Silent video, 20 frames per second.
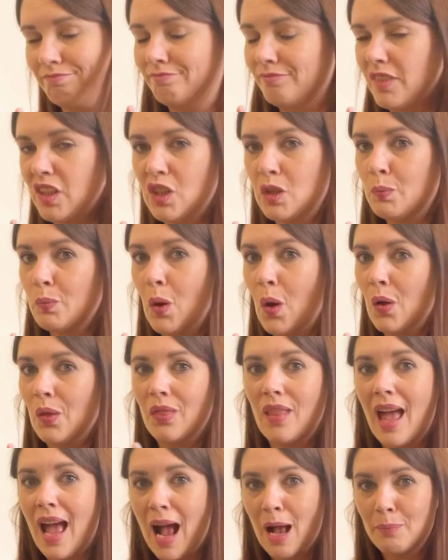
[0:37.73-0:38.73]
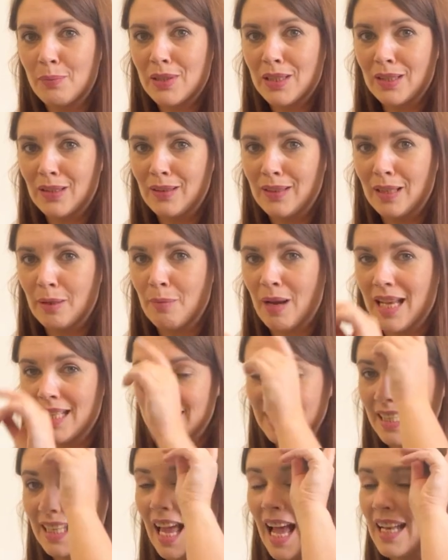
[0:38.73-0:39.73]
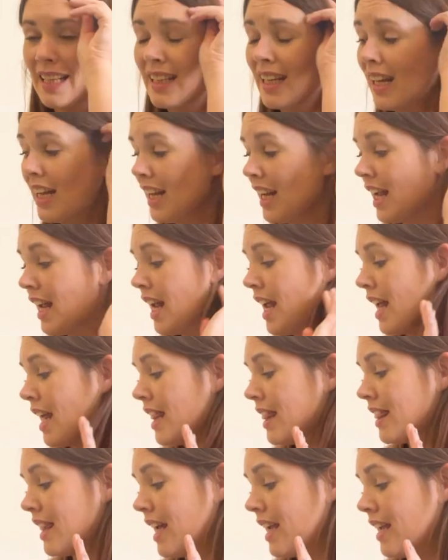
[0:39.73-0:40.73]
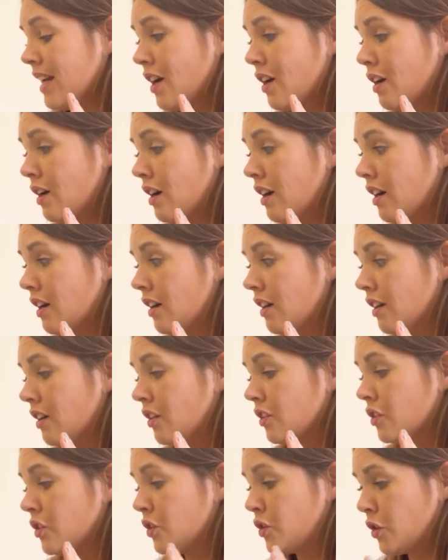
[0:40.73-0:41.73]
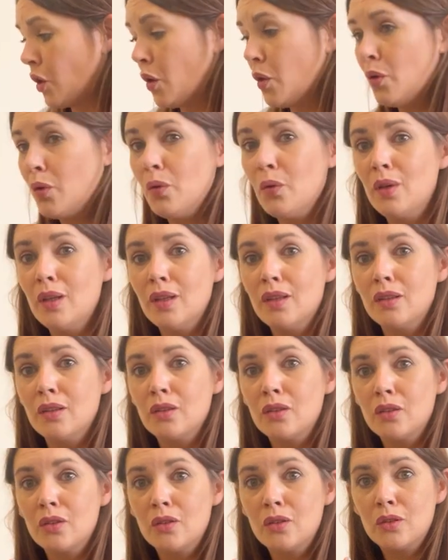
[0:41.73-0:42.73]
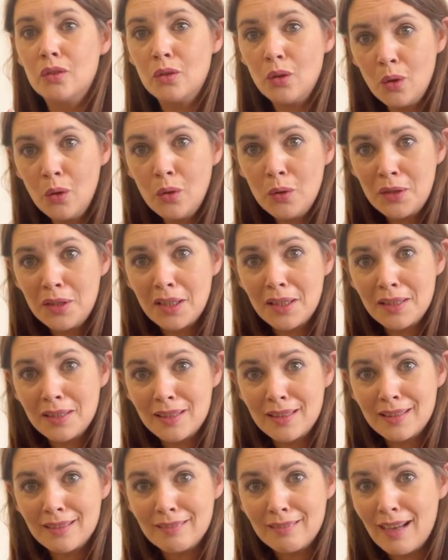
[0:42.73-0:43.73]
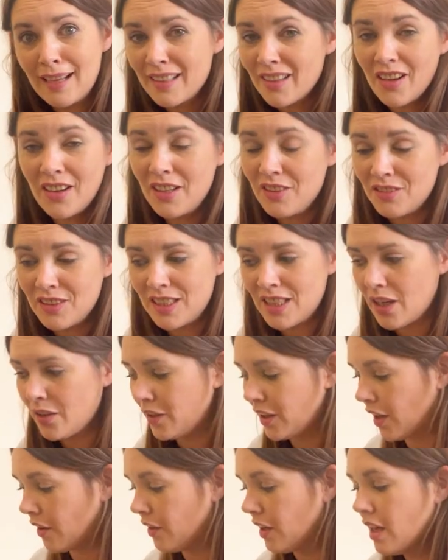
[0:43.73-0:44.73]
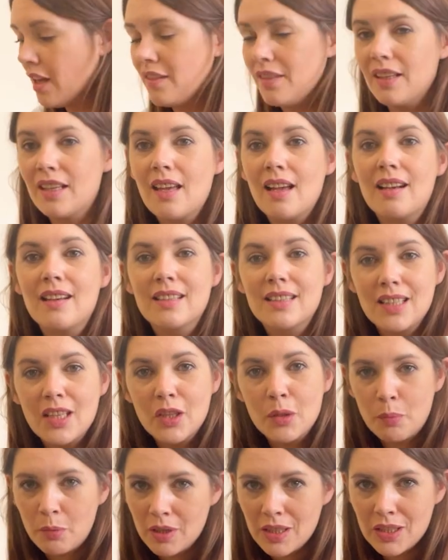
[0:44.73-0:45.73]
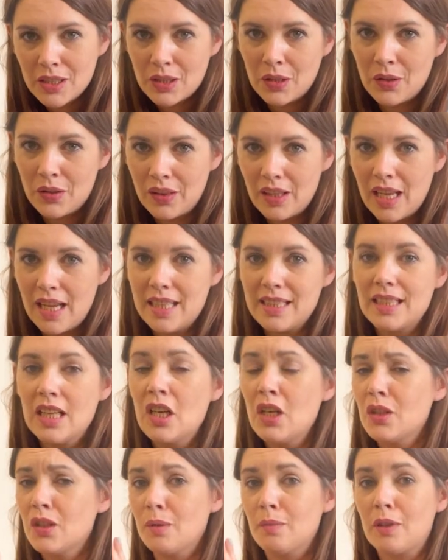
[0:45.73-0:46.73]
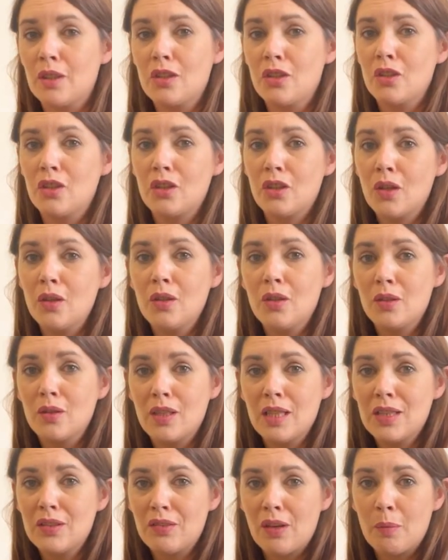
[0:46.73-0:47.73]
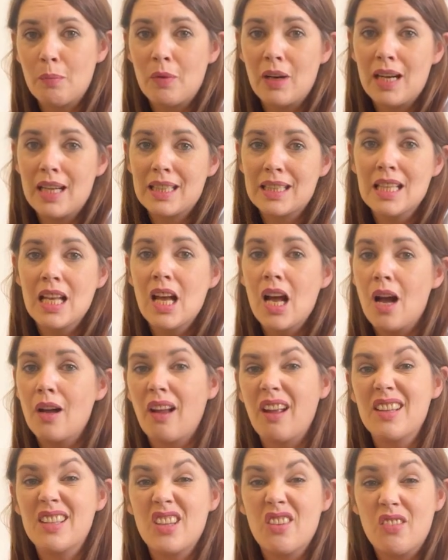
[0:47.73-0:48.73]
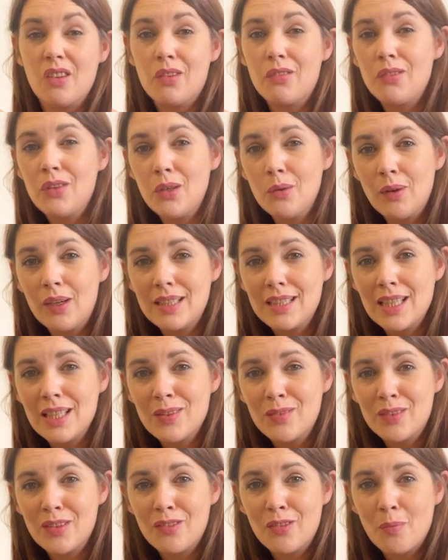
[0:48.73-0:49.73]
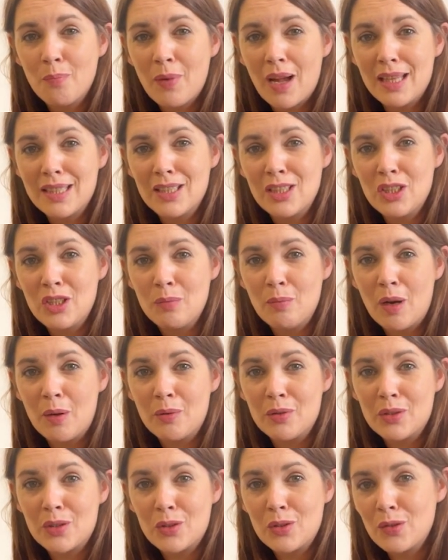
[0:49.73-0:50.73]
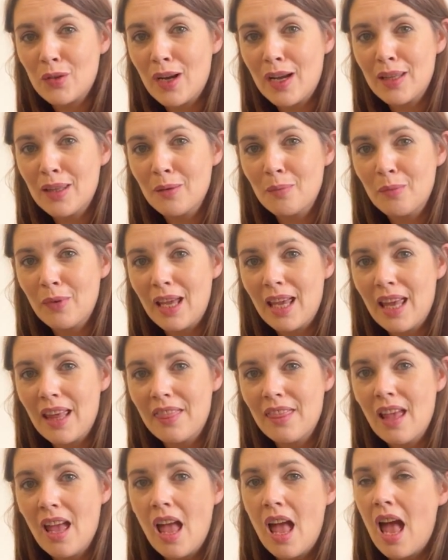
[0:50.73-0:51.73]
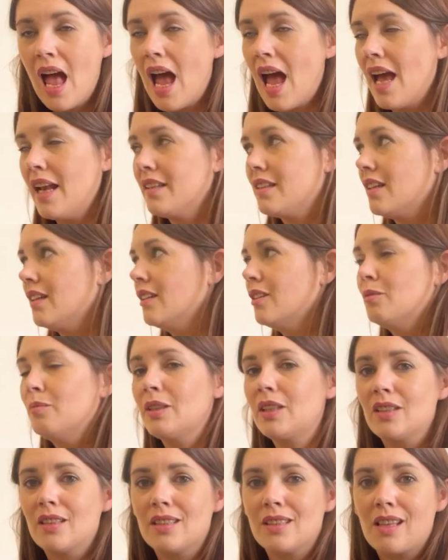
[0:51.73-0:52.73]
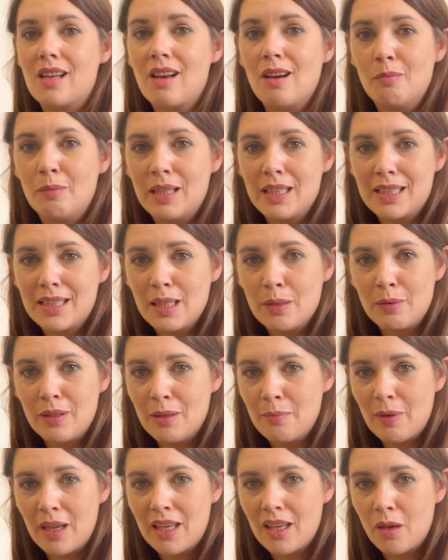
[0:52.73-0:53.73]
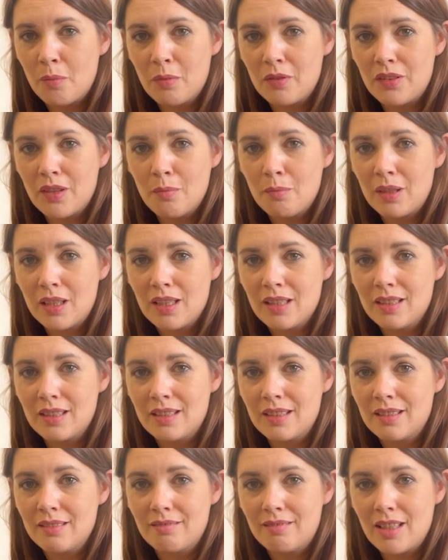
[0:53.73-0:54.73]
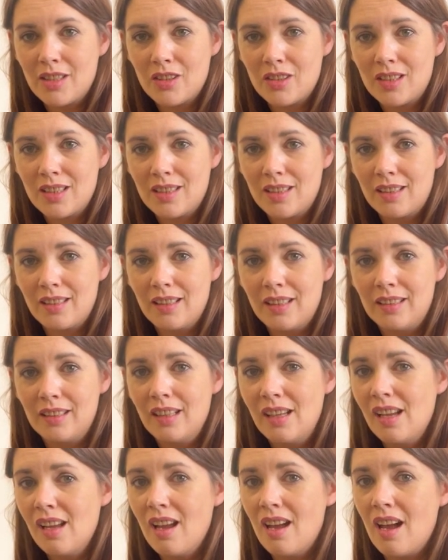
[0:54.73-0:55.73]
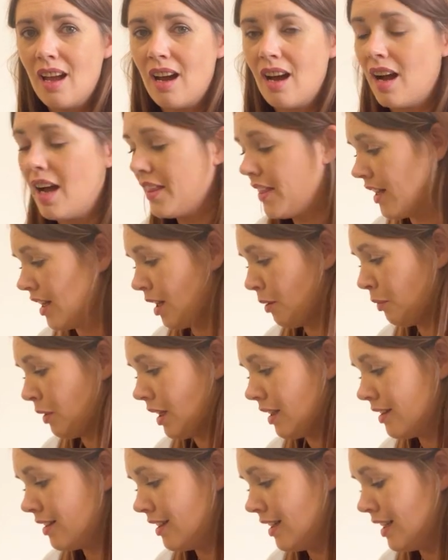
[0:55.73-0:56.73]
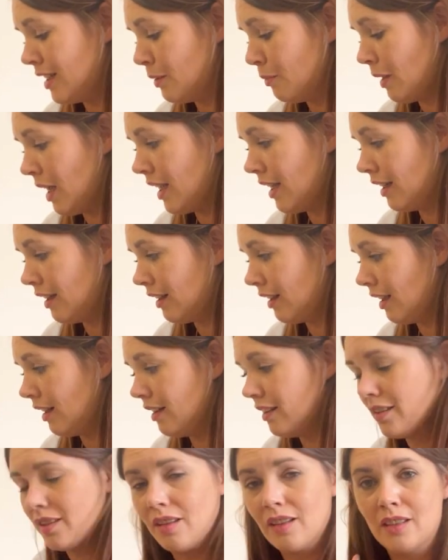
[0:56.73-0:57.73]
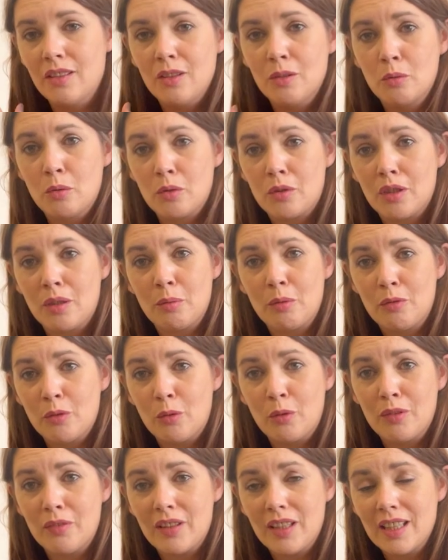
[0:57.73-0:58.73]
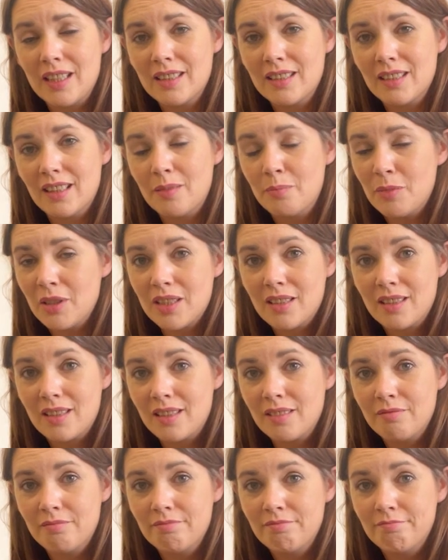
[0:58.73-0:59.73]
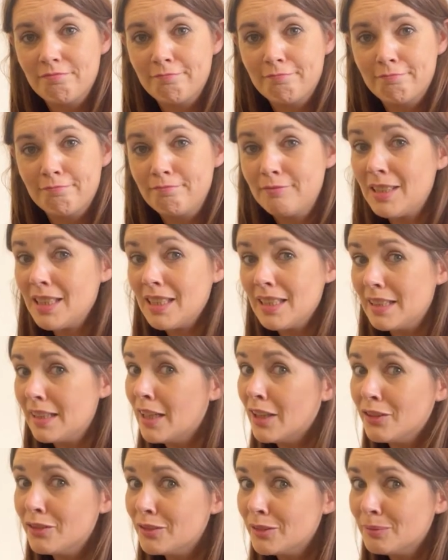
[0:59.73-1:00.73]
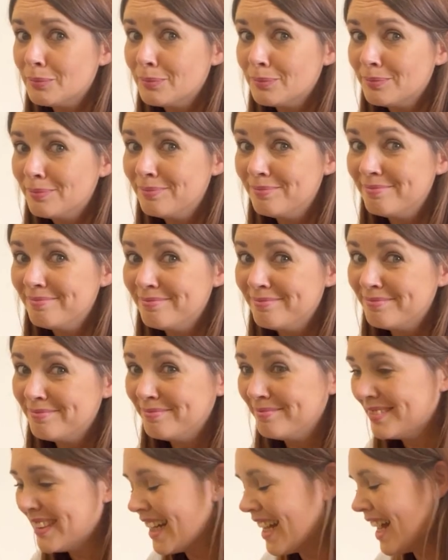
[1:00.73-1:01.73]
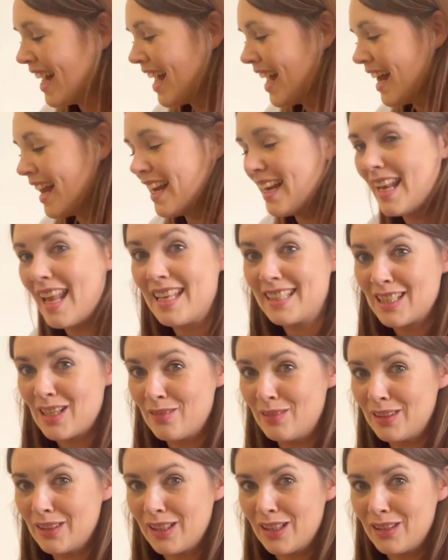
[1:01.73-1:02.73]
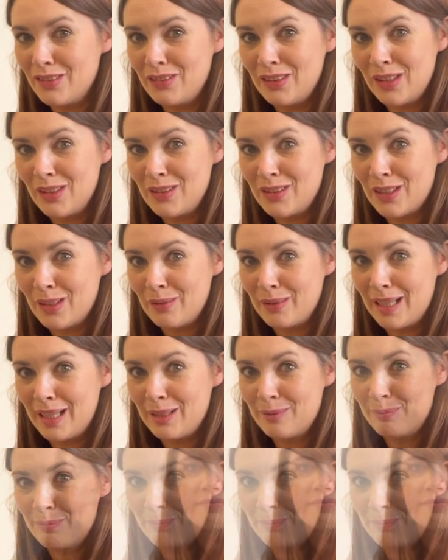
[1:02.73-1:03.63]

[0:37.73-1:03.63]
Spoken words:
spot on. They're absolutely amazing. And they are so gorgeous. I can't even tell you the colours and the prints on these. So I'm going to show you these fabrics. I'm going to give you a few ideas of different patterns you might want to try them with. And oh my goodness, I can't wait to see what you make up with them because they're just stunning. I think I'm going to need to make an entire new wardrobe with all of these. I'm just in love. Let's have a look at a few, shall we?